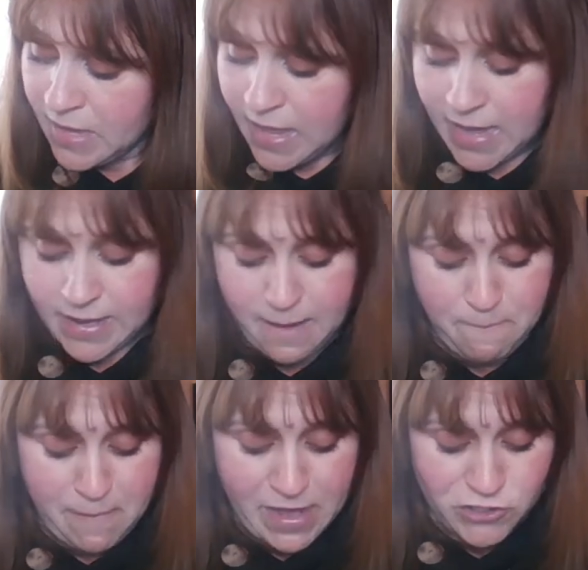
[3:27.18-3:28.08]
and
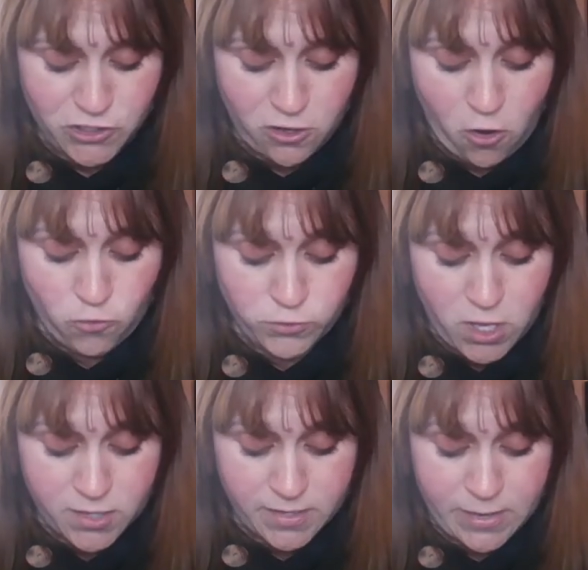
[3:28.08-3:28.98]
I measure. Oh,
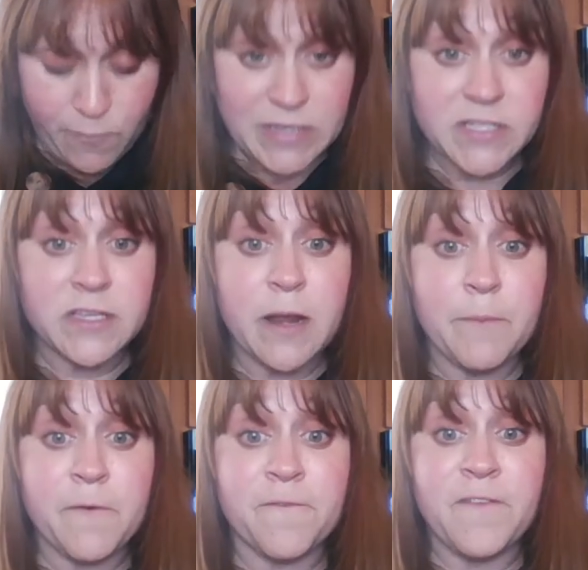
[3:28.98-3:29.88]
look, it went to the
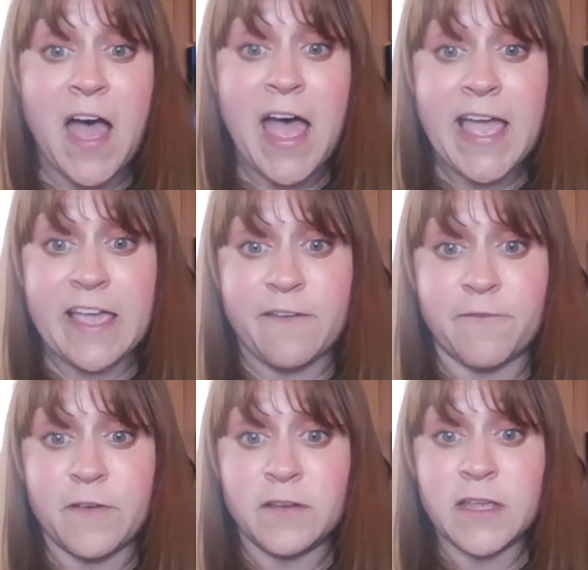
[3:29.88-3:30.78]
number
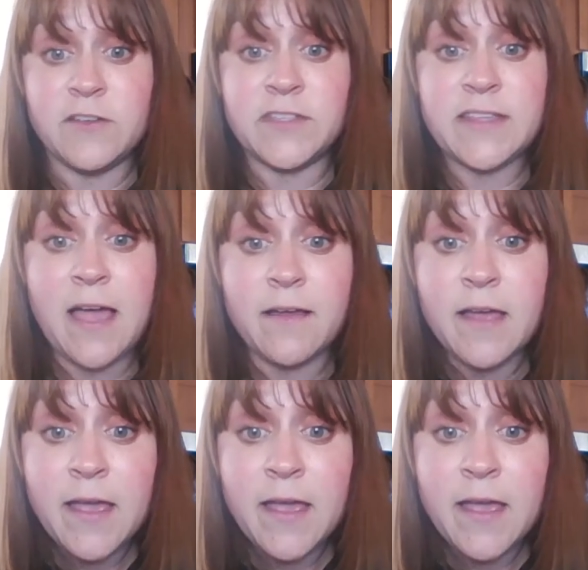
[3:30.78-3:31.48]
5. Can you see that?